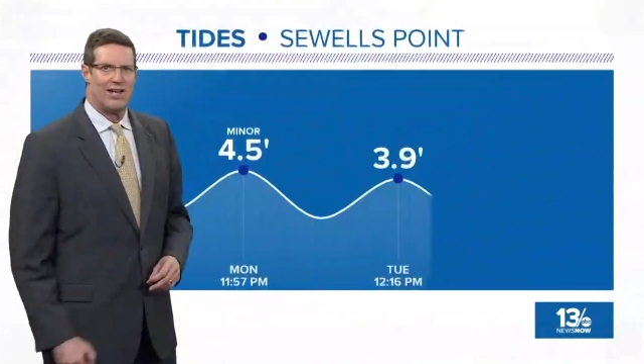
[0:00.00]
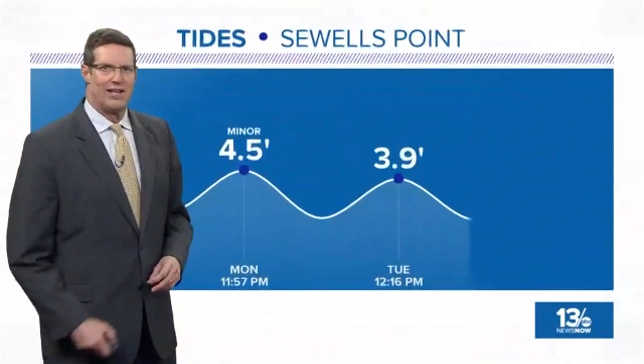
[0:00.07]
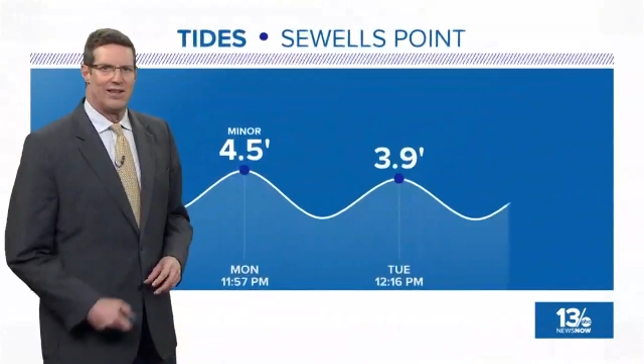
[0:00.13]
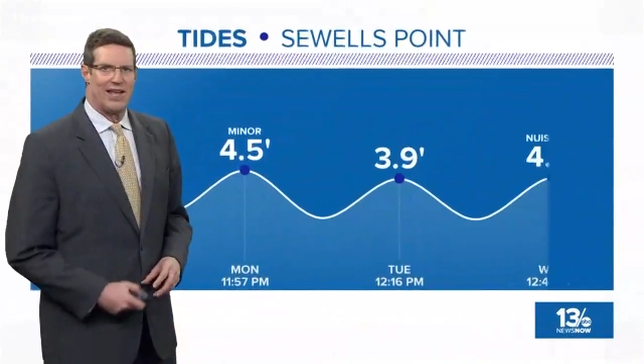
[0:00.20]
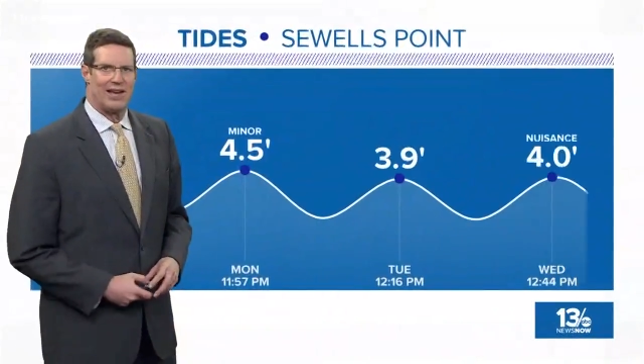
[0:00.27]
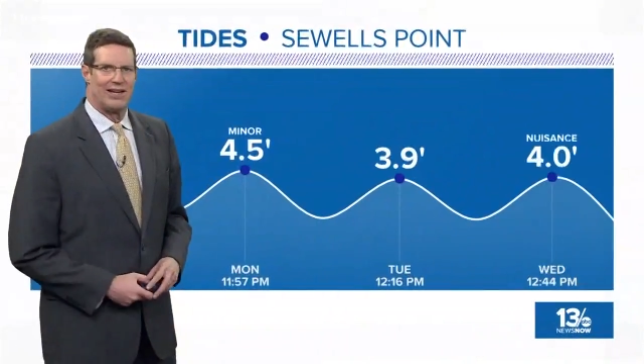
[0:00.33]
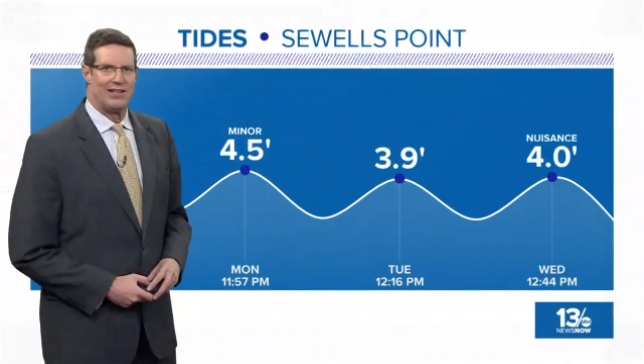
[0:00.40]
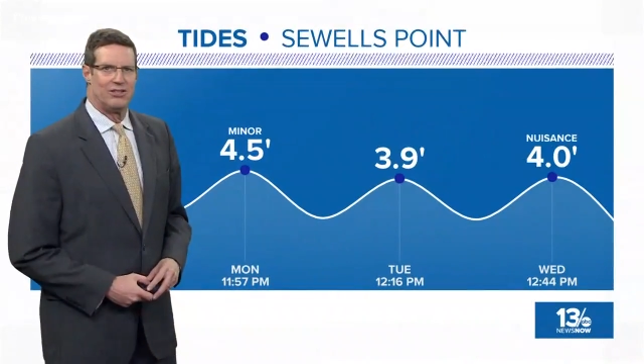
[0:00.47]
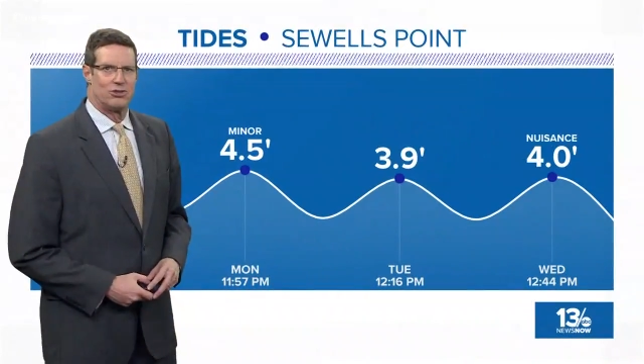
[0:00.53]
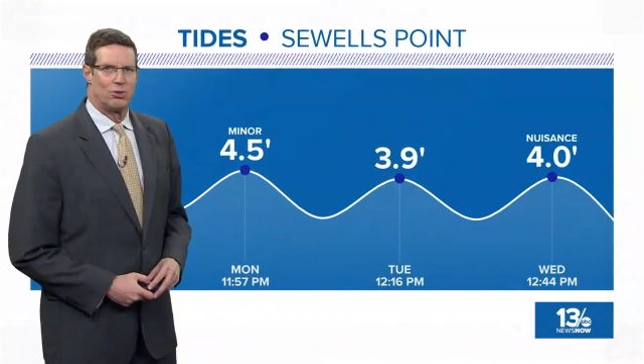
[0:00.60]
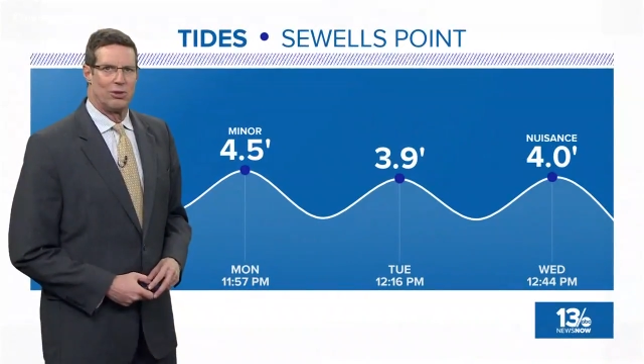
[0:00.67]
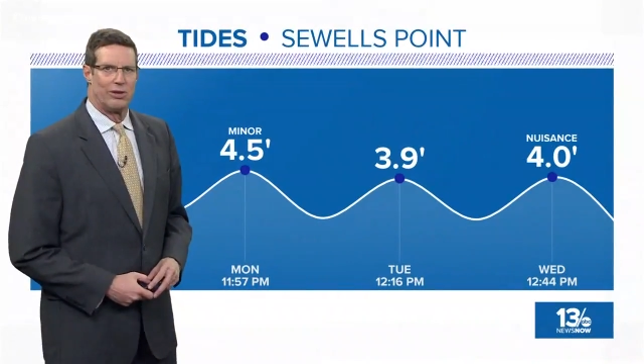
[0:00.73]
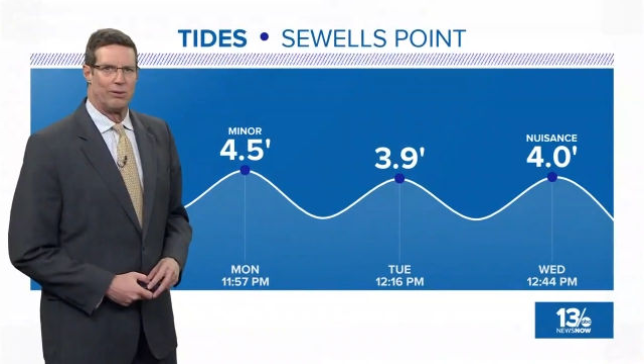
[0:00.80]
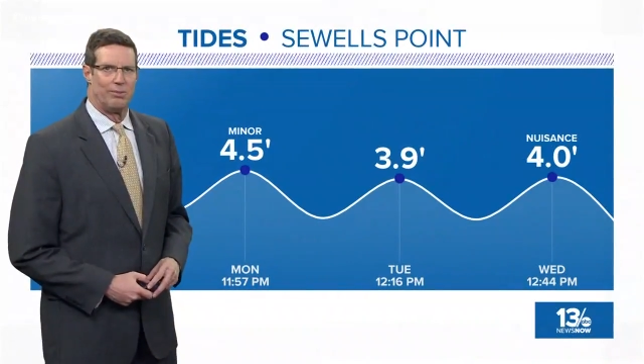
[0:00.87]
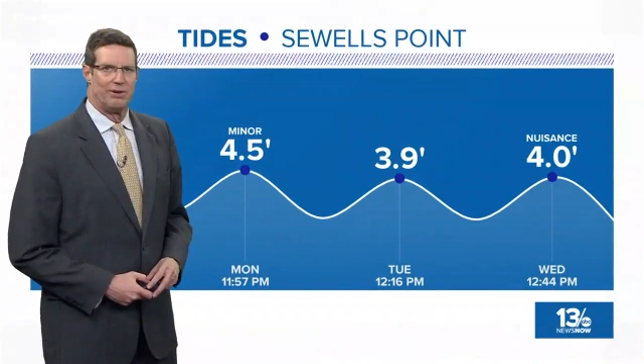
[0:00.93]
and that leads
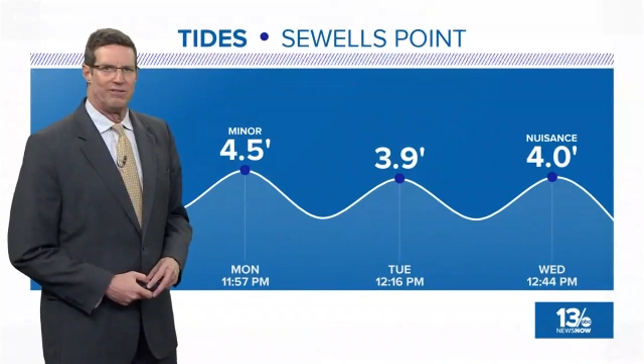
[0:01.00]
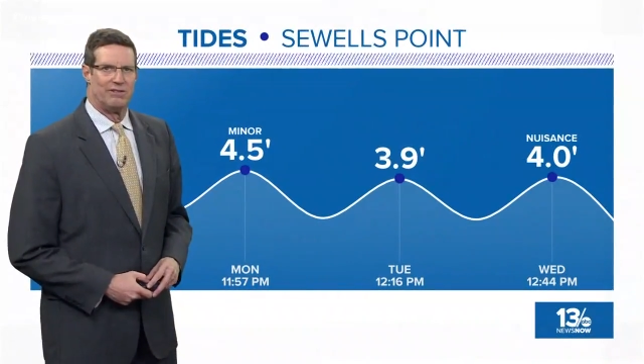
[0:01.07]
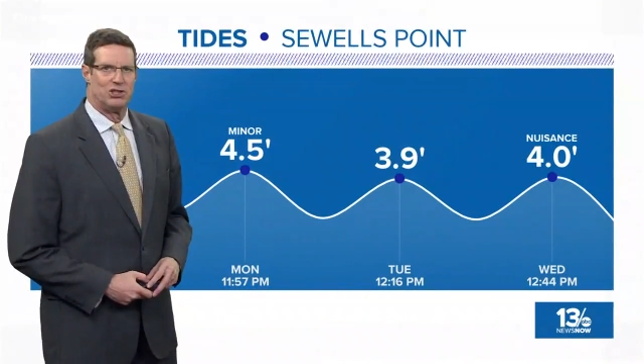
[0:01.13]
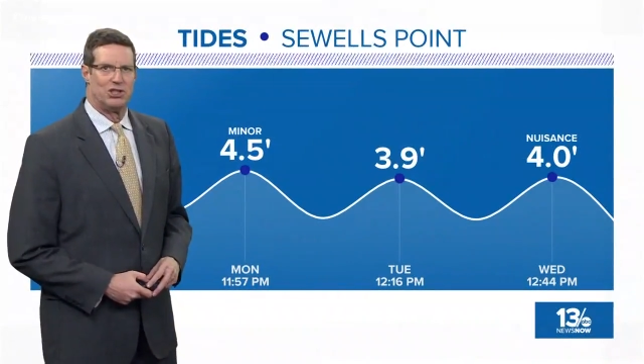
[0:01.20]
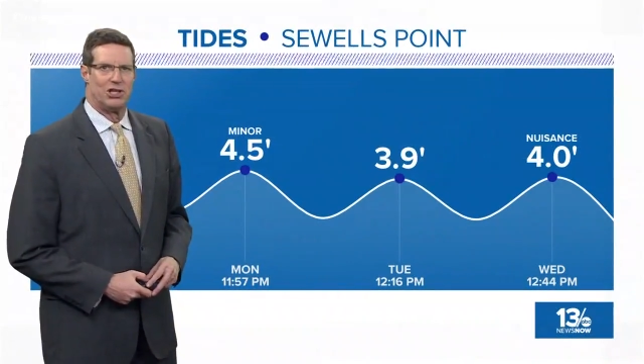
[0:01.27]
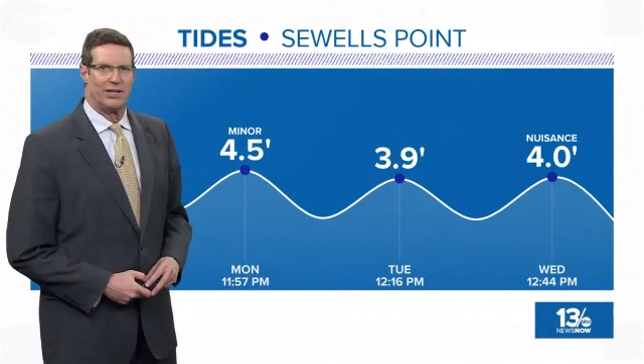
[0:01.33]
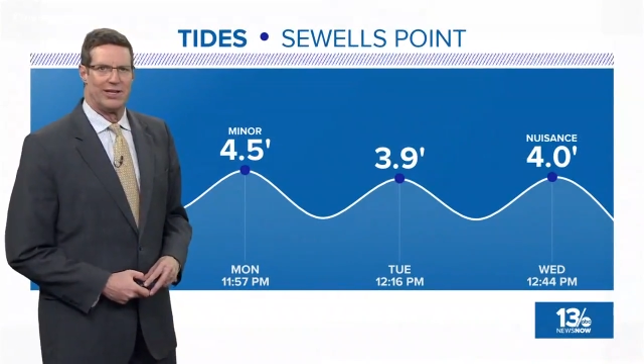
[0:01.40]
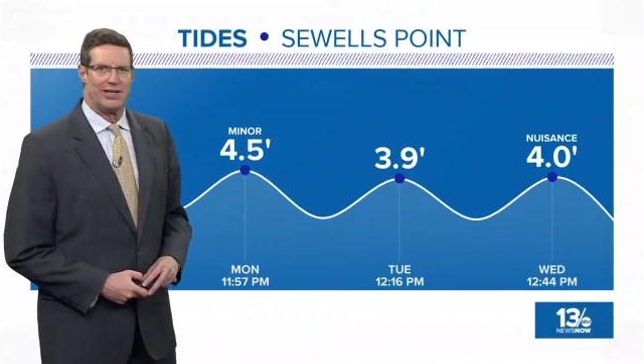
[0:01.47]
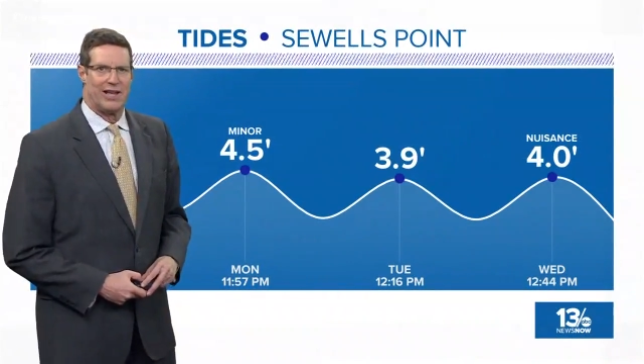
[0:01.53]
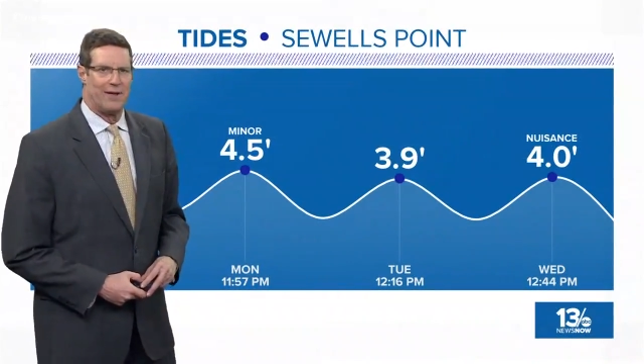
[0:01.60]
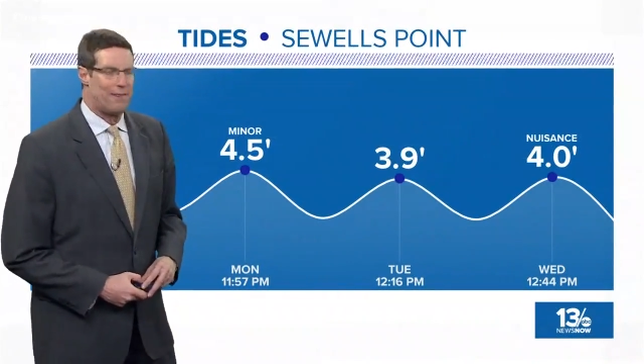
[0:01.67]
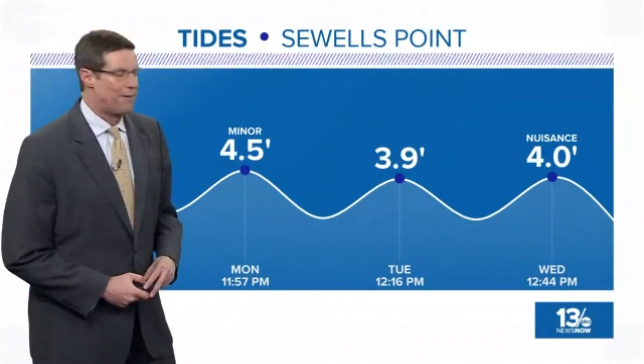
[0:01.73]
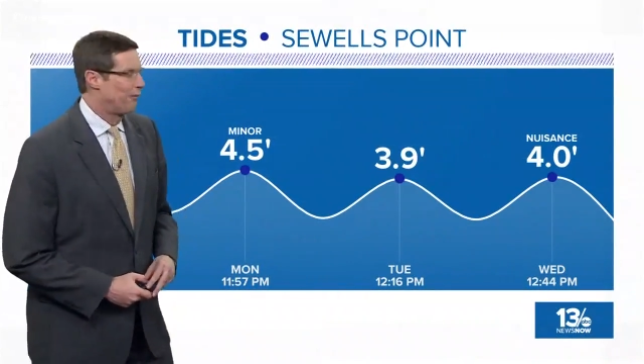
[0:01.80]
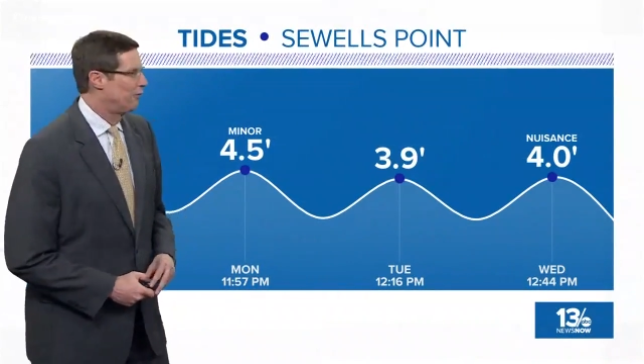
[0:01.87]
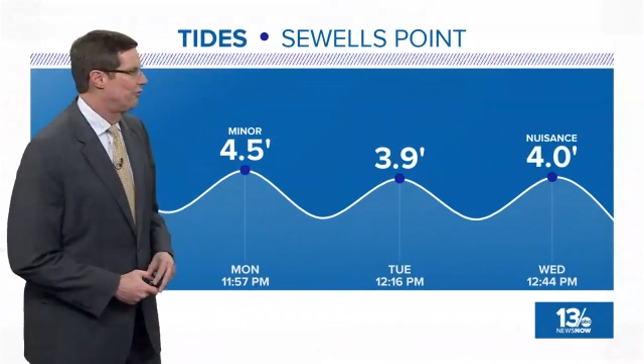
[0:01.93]
to a little bit of a chilly day
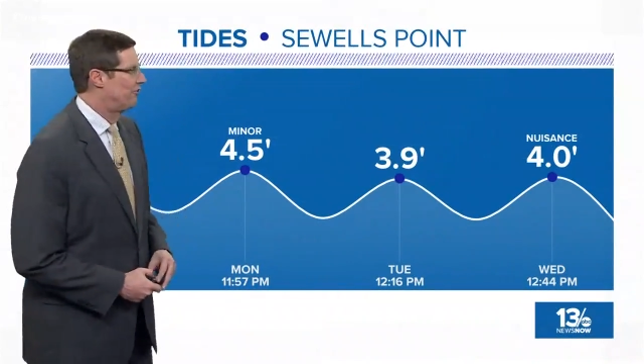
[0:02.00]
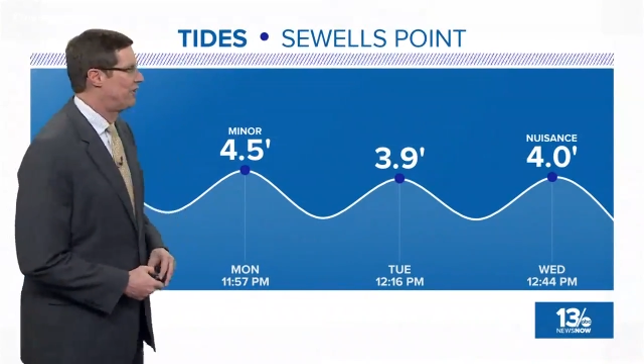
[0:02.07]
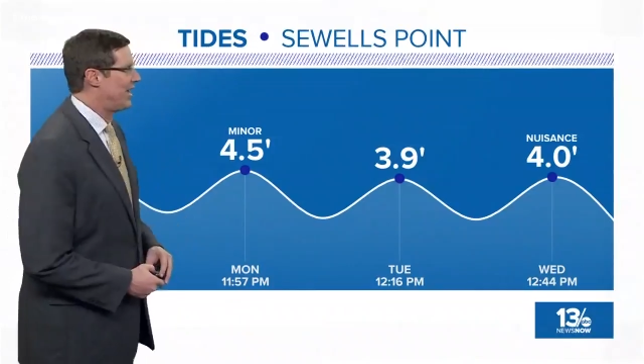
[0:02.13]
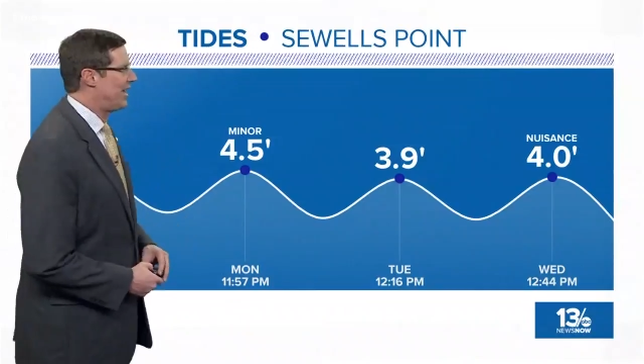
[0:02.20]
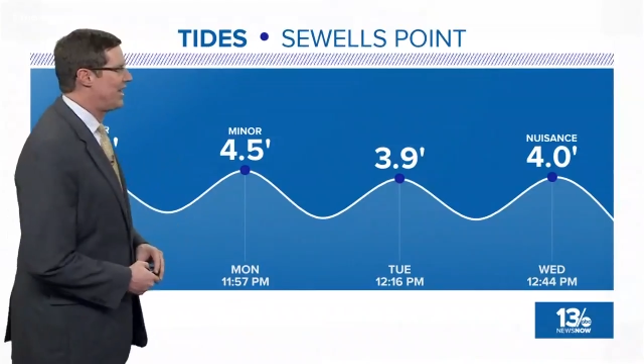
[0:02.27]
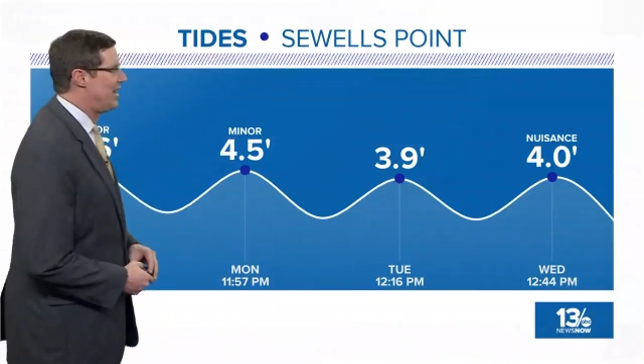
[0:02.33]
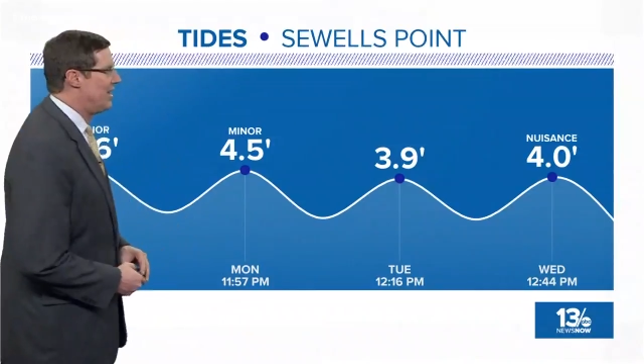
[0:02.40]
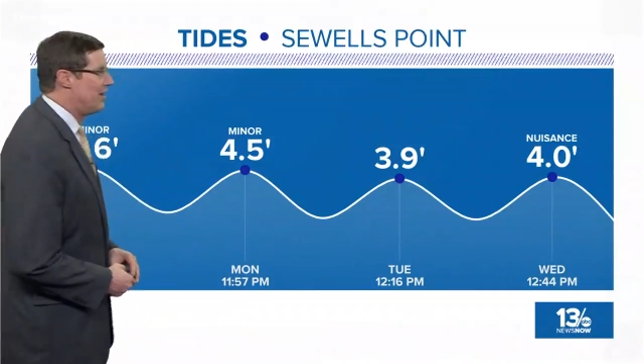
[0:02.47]
Thursday.